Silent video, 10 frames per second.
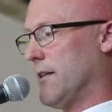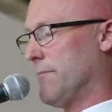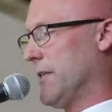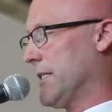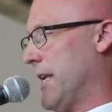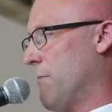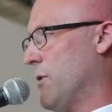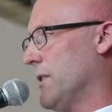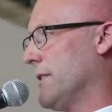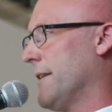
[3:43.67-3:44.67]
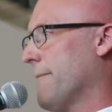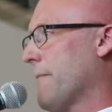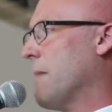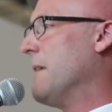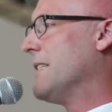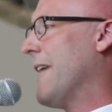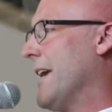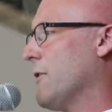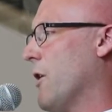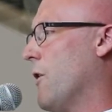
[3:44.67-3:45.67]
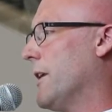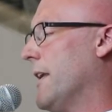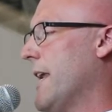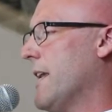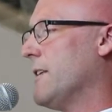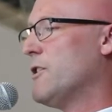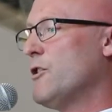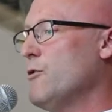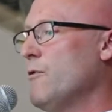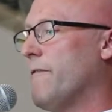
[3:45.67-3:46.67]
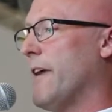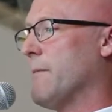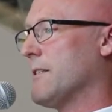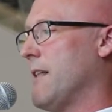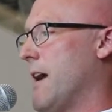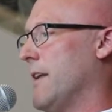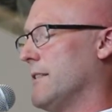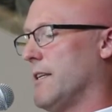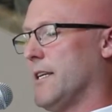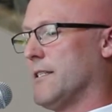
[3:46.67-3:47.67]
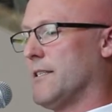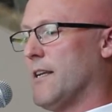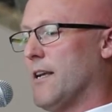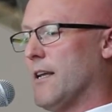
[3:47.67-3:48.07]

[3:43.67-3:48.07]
Um, his name was Mies van der Rohe, and he had two famous lines: "Is